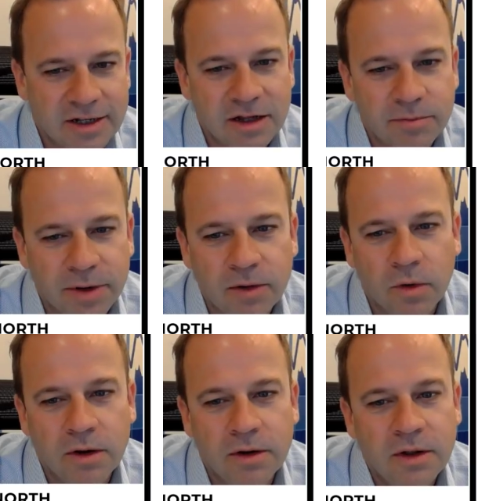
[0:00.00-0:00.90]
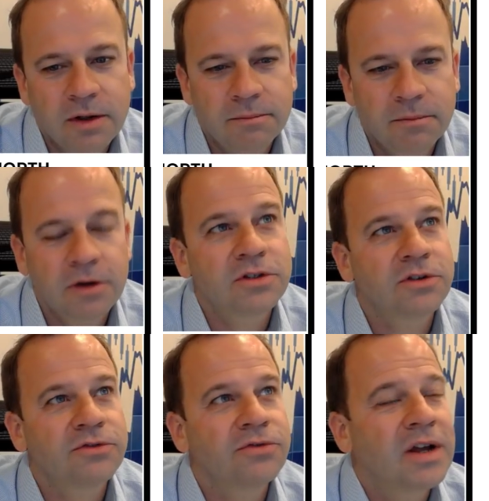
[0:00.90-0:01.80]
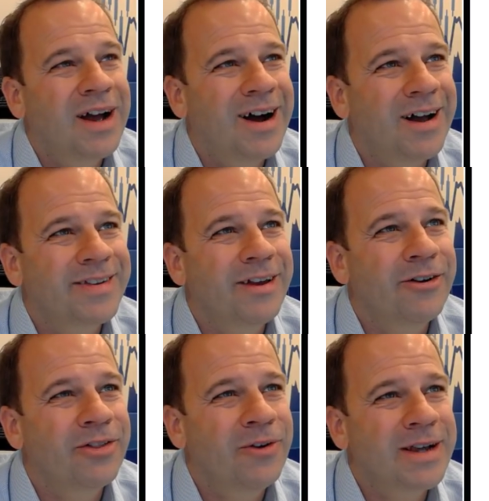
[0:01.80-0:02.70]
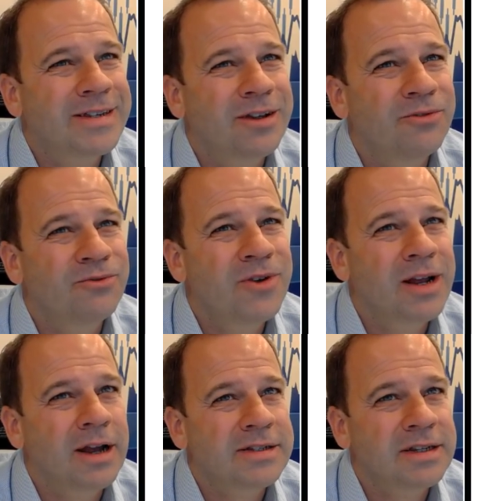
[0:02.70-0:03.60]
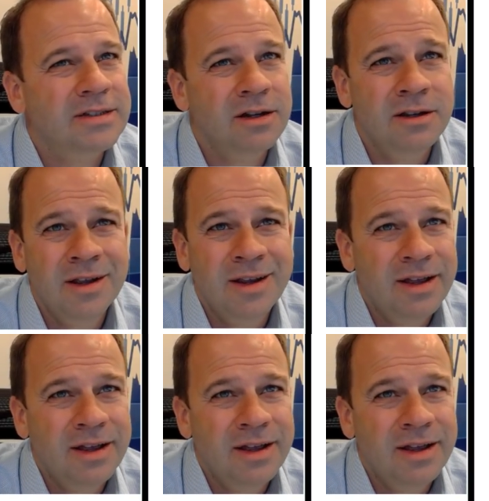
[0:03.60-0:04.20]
a little bit. What most of us here in the West don't realize is that